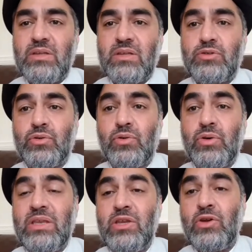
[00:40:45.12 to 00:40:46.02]
so
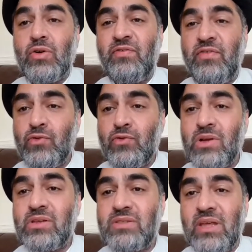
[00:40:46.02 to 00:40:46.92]
in your
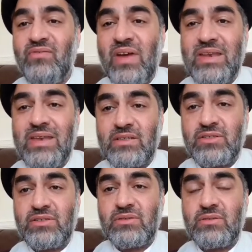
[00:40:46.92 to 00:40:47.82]
funerals and
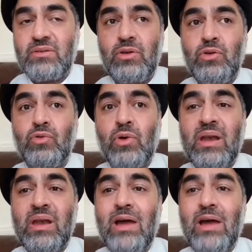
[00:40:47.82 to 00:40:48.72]
weddings, you are
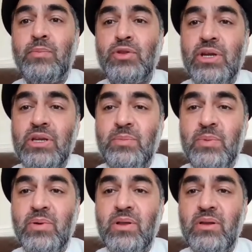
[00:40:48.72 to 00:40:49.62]
allowed up to 30
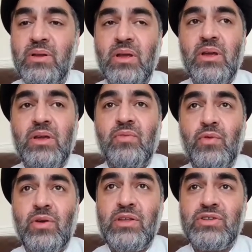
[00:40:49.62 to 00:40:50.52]
people.
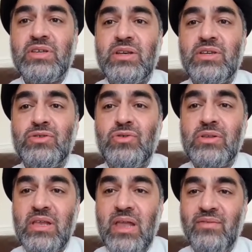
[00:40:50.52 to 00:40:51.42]
For religious centers, you'll
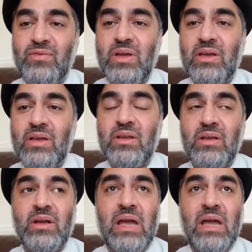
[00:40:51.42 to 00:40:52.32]
still have to get
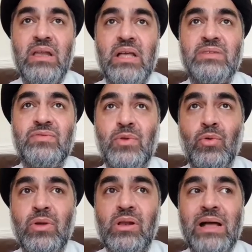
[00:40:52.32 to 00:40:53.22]
guidelines from the
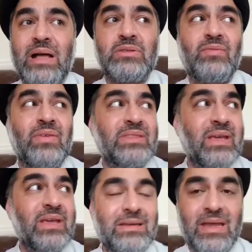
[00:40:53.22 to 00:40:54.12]
local council when they
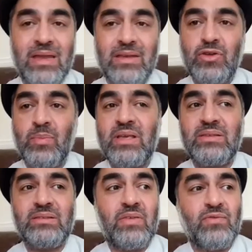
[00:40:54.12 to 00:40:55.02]
attend your place.
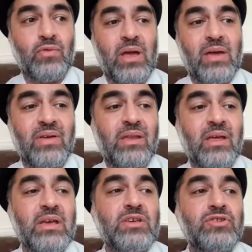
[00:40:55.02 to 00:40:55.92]
If you have a
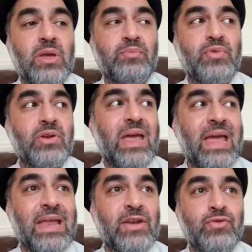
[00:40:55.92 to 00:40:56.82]
separate
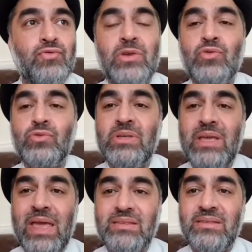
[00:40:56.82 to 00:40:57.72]
entry to the
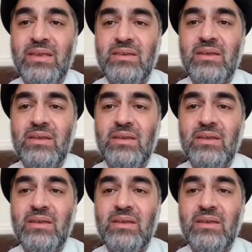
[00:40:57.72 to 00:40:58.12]
exit